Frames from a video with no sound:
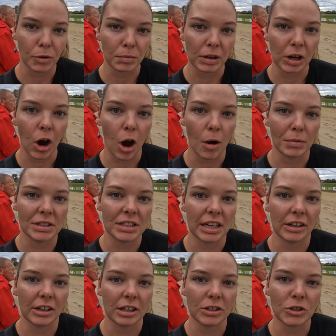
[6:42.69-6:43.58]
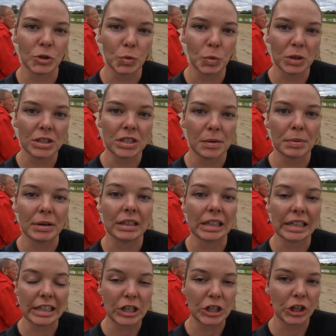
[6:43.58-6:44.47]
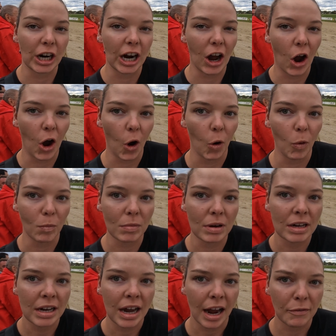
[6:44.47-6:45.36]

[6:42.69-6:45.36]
from the commentators you would typically hear at home.